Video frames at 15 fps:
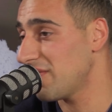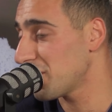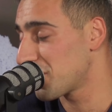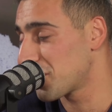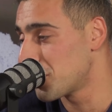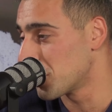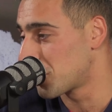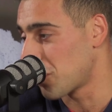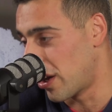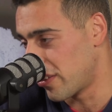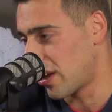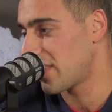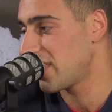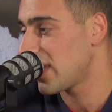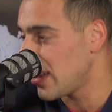never score
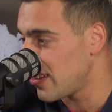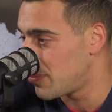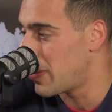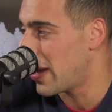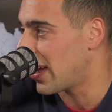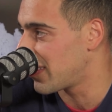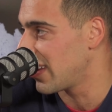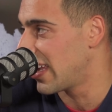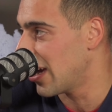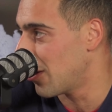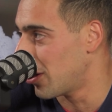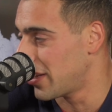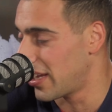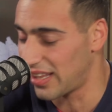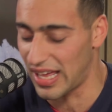tries. I think he's bound to
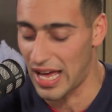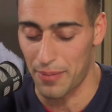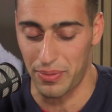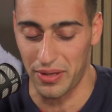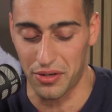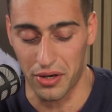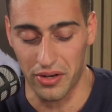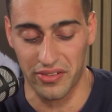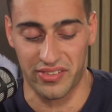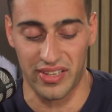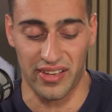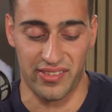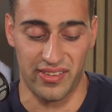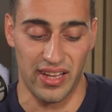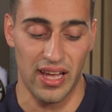get one now that Api
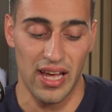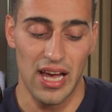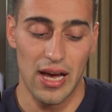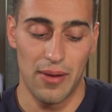Koroisau's there.